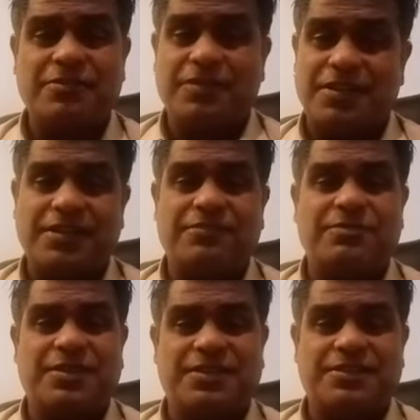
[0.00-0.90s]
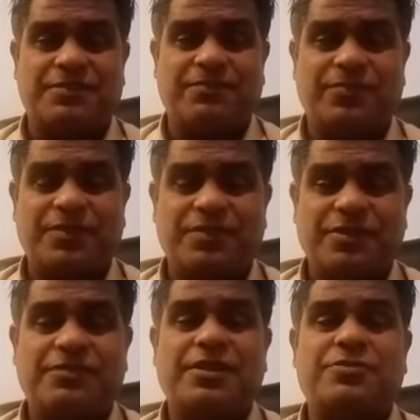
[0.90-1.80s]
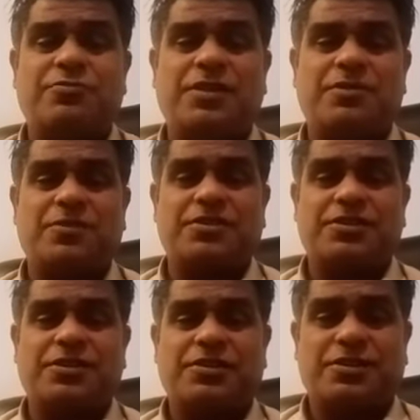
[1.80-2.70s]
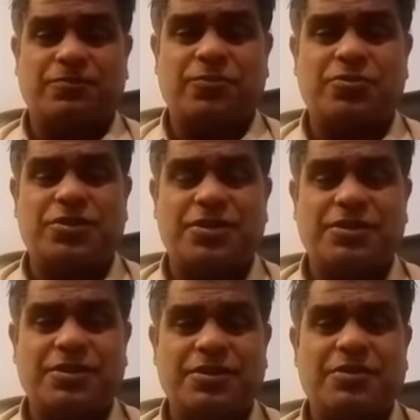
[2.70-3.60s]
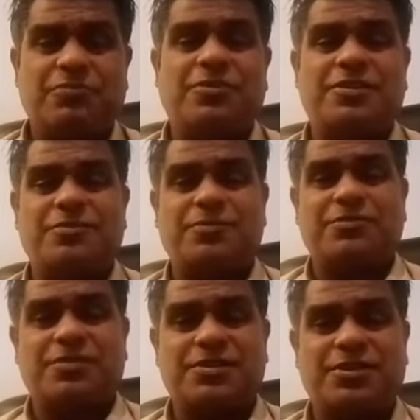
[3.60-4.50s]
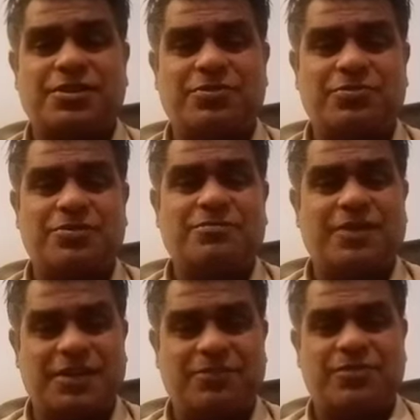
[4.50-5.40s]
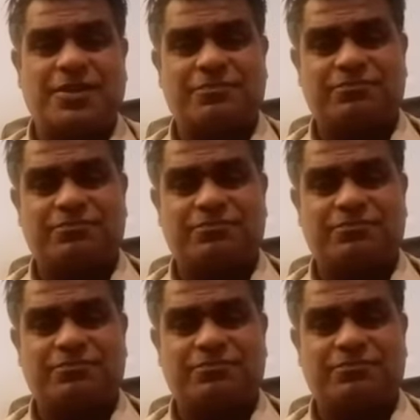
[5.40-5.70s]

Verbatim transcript: will increase. Thank you very much. Keep watching World Immigration News by Irfan.